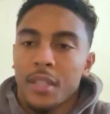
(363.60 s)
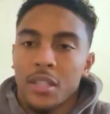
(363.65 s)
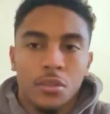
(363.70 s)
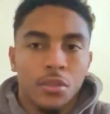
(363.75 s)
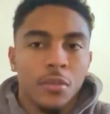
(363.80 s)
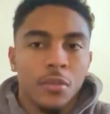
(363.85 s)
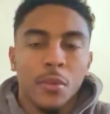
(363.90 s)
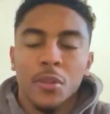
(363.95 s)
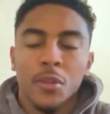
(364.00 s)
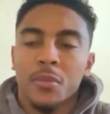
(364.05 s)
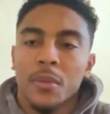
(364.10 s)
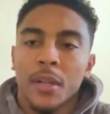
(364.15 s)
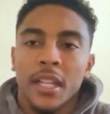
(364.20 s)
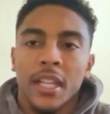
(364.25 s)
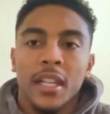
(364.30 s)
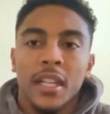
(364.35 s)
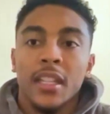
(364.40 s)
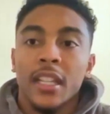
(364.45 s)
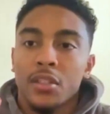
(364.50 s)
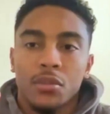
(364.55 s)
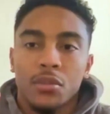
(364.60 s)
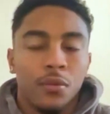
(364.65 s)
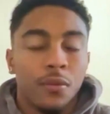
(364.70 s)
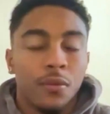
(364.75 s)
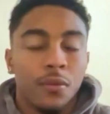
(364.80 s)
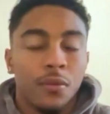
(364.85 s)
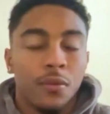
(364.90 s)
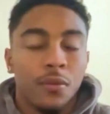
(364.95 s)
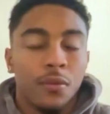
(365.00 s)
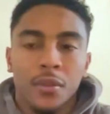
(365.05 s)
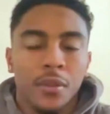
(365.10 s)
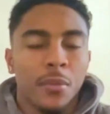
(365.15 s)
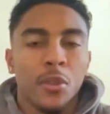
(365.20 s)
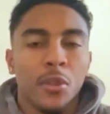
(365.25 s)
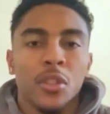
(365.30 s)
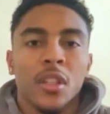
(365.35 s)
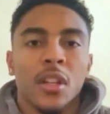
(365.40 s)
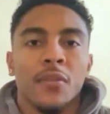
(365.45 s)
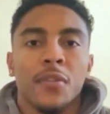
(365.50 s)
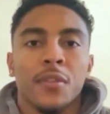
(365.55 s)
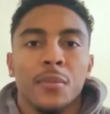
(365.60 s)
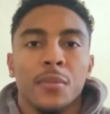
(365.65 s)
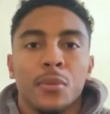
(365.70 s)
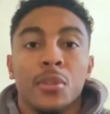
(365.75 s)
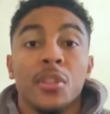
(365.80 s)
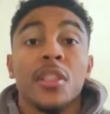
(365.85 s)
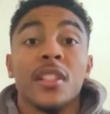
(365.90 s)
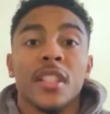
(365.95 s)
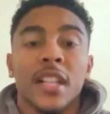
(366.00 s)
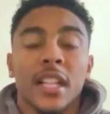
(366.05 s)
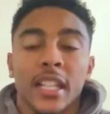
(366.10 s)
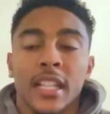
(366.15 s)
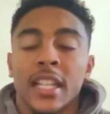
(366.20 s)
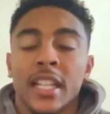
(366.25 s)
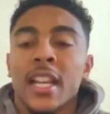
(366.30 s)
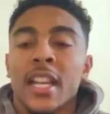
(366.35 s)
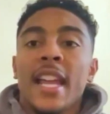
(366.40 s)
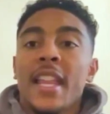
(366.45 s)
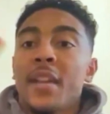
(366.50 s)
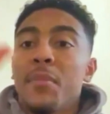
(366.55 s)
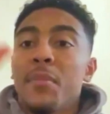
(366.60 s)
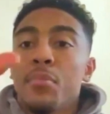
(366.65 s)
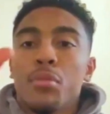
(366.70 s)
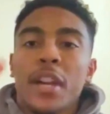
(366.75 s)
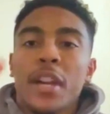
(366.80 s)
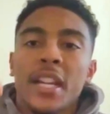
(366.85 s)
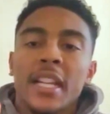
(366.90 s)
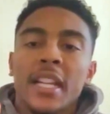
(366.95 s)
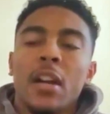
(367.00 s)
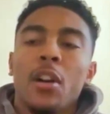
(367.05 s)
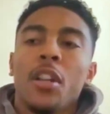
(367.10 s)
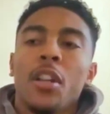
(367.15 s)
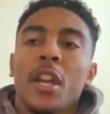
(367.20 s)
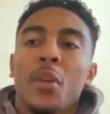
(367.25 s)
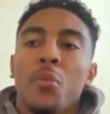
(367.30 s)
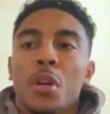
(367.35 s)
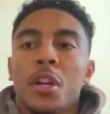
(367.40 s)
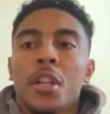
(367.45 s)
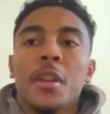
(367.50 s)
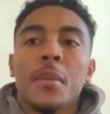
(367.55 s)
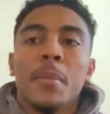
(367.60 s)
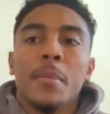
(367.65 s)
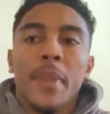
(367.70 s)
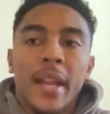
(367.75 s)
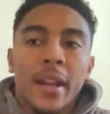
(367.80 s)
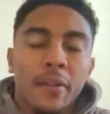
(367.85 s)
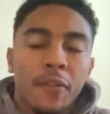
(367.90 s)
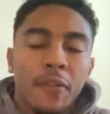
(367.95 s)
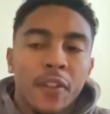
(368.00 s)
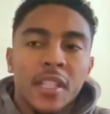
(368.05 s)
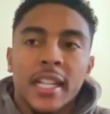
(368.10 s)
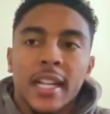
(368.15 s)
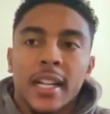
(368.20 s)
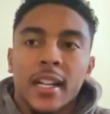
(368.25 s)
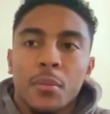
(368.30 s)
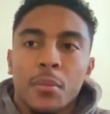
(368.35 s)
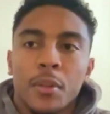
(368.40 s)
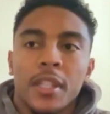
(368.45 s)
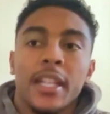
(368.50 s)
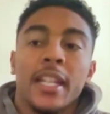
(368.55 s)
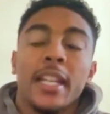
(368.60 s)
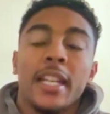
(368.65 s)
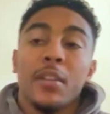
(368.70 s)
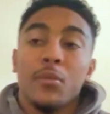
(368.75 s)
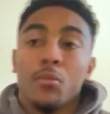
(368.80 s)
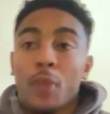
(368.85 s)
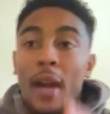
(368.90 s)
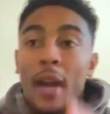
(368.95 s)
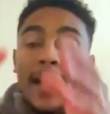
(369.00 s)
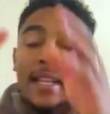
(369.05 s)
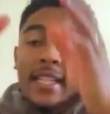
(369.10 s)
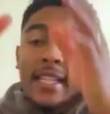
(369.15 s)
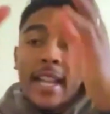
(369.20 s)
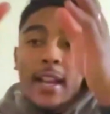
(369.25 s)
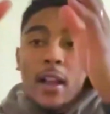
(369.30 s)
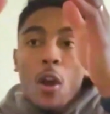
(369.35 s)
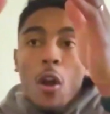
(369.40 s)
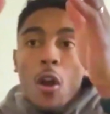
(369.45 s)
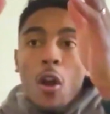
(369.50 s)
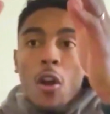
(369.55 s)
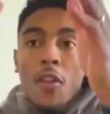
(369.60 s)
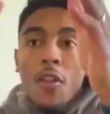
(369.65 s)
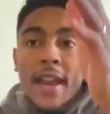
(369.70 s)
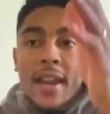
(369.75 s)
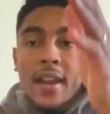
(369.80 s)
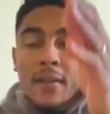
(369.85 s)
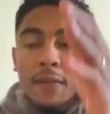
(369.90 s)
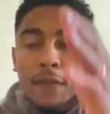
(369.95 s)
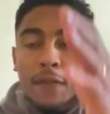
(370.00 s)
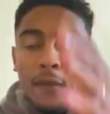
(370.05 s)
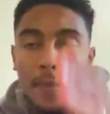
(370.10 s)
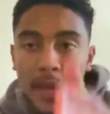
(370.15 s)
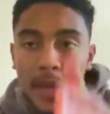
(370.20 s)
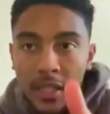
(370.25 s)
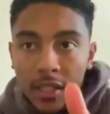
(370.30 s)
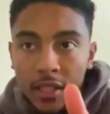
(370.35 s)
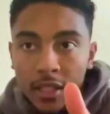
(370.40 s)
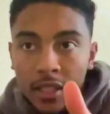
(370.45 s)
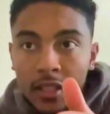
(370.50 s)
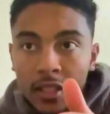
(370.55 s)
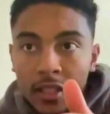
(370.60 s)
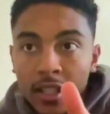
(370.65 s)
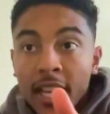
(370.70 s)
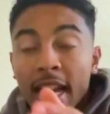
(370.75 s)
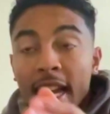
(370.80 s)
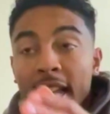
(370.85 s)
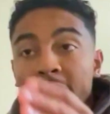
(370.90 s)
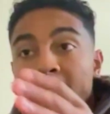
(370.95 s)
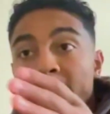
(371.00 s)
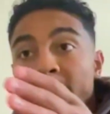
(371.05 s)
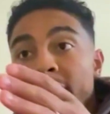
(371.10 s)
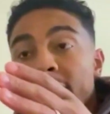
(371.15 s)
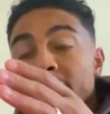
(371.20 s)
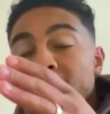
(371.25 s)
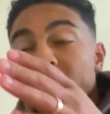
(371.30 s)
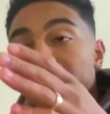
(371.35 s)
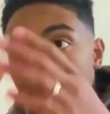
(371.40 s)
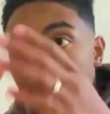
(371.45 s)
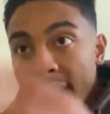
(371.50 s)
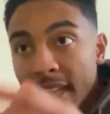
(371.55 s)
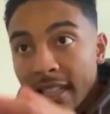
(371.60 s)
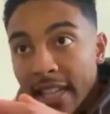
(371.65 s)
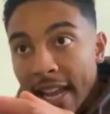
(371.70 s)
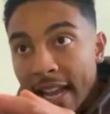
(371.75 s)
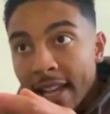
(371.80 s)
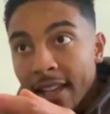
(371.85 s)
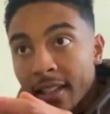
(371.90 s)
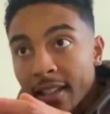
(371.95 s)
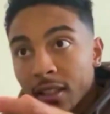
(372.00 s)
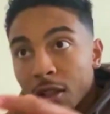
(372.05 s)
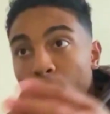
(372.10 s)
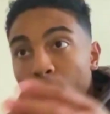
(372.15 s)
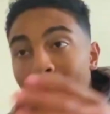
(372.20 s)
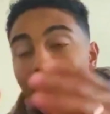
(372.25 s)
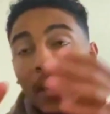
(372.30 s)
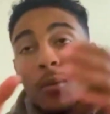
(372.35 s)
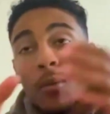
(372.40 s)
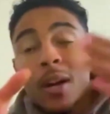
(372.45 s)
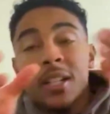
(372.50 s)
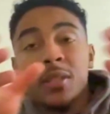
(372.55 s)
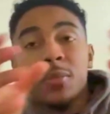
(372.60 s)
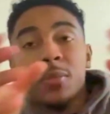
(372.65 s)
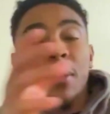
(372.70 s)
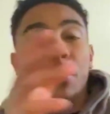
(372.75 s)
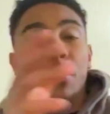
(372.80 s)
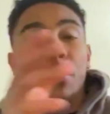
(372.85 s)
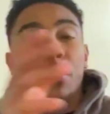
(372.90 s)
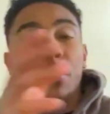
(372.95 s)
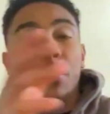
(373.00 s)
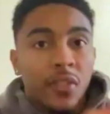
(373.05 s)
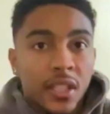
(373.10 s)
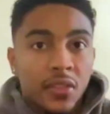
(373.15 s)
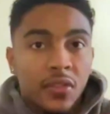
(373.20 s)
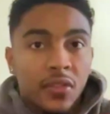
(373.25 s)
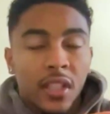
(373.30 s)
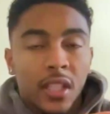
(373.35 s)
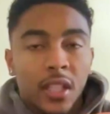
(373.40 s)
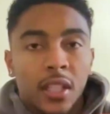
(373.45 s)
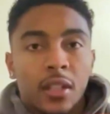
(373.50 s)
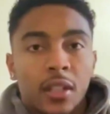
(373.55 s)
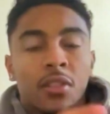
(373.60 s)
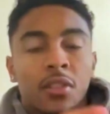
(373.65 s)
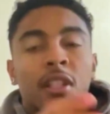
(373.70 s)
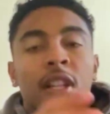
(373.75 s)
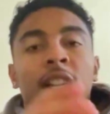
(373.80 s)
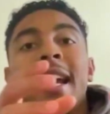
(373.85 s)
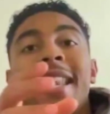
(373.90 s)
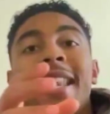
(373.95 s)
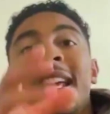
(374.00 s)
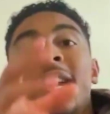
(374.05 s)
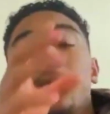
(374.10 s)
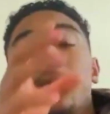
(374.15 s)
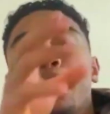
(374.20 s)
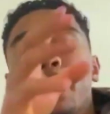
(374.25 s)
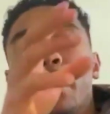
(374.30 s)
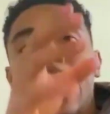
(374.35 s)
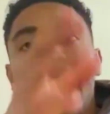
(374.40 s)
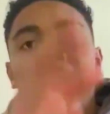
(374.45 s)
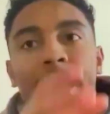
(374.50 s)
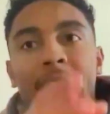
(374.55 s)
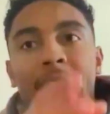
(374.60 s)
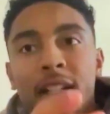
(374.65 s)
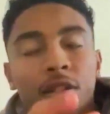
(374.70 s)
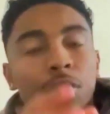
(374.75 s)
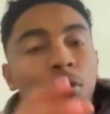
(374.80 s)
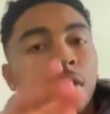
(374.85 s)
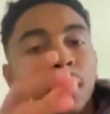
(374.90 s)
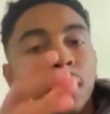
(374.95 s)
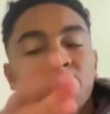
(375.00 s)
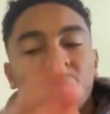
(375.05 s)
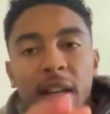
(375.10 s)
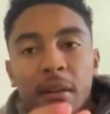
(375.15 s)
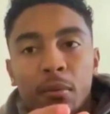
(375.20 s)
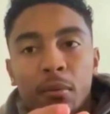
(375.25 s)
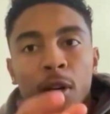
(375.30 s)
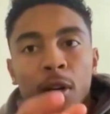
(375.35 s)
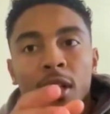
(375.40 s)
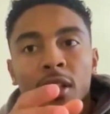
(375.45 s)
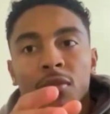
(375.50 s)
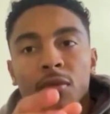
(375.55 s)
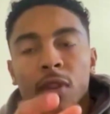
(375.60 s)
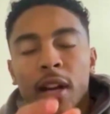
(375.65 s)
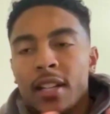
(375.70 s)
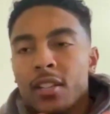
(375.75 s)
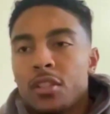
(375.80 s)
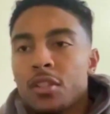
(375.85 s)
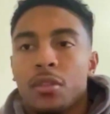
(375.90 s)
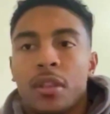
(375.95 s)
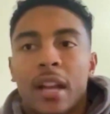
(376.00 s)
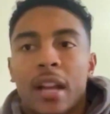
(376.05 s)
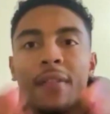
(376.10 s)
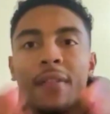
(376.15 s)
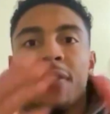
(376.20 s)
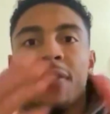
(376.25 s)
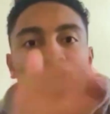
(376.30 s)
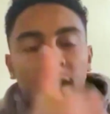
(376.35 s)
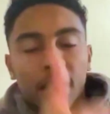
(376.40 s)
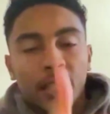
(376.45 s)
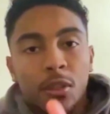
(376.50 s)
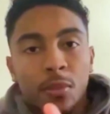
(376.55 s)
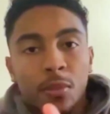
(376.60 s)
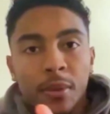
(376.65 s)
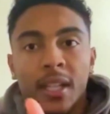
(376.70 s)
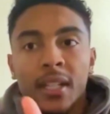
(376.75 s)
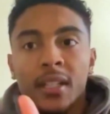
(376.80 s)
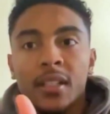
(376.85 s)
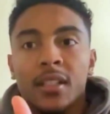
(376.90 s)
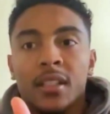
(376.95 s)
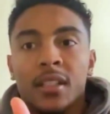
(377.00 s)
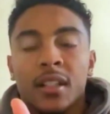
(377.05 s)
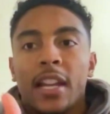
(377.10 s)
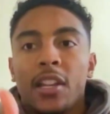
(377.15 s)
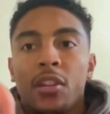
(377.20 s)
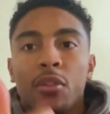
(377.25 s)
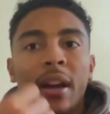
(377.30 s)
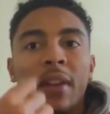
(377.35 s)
get you the most money and that you feel the most comfortable in selling. And then break down, okay, what are the benefits that come with it? And then take all that information and then take that, go back, watch my previous videos, and then apply it to the frameworks, right? So you got final expense and